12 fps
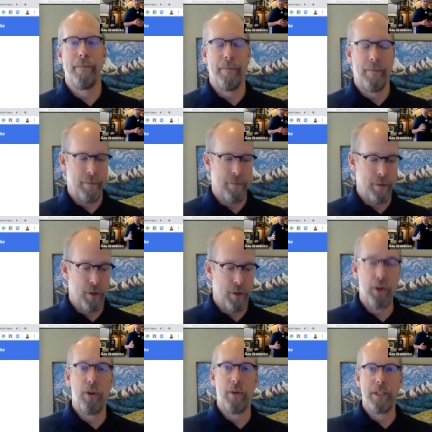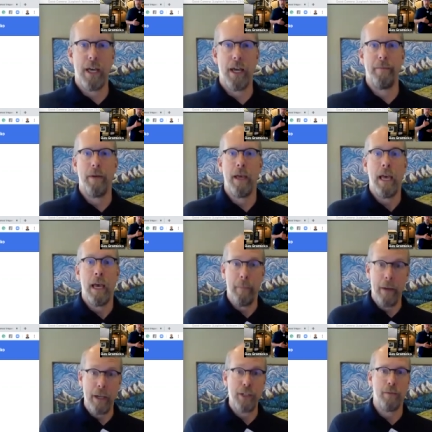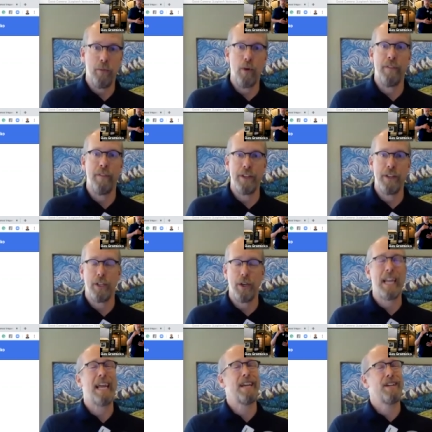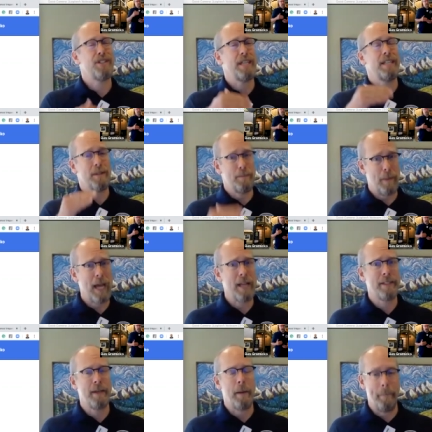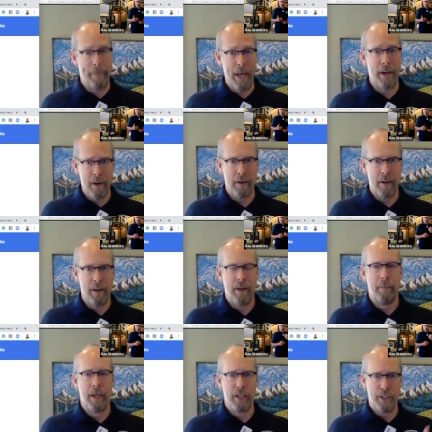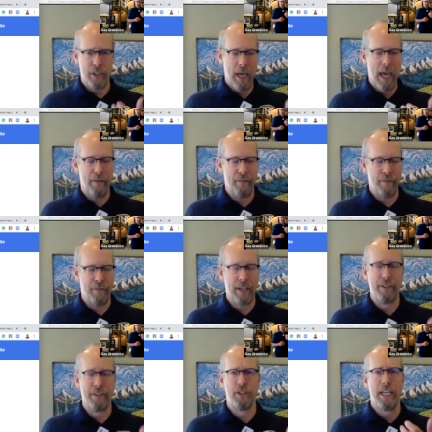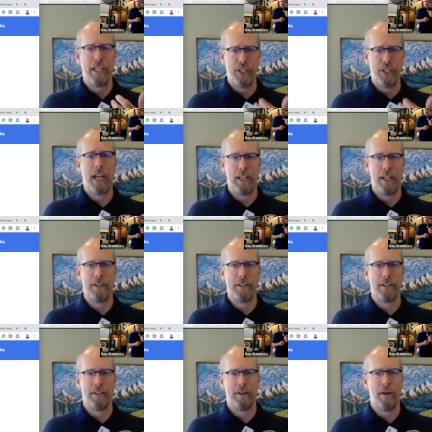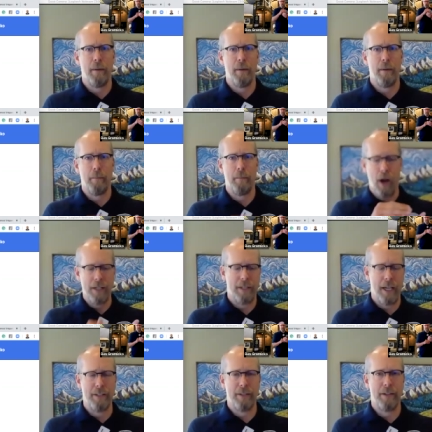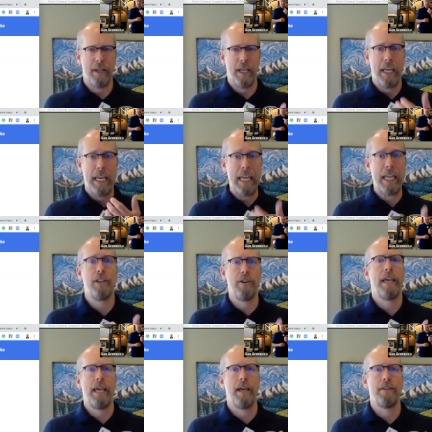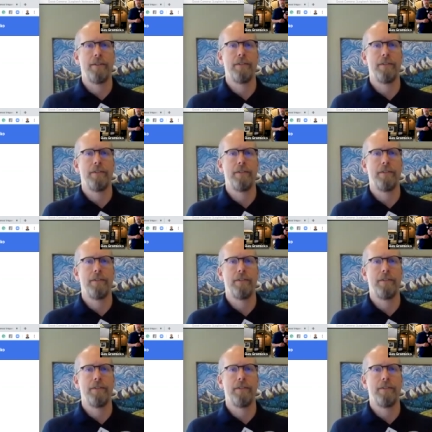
your total time, makes you more efficient. You can actually inspect better because you have essentially a checklist process in your hand.